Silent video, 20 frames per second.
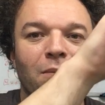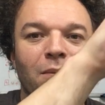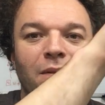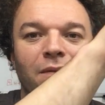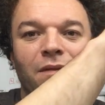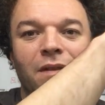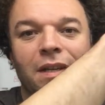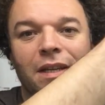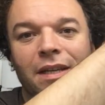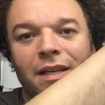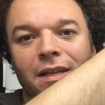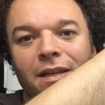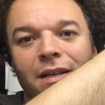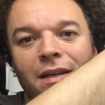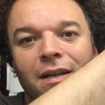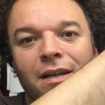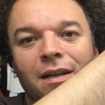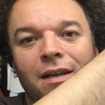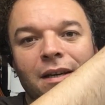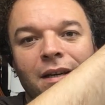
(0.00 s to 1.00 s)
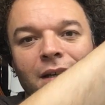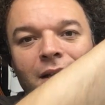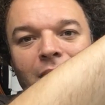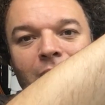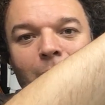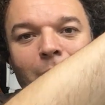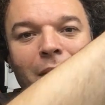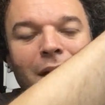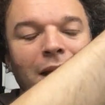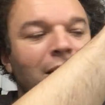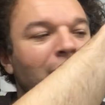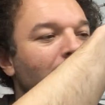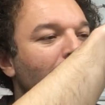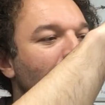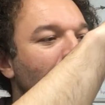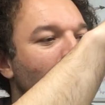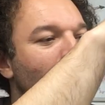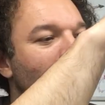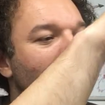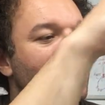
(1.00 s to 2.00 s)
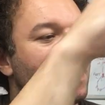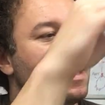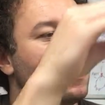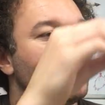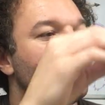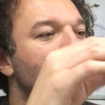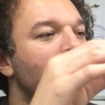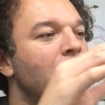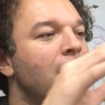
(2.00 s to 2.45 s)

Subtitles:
with the mechanism here,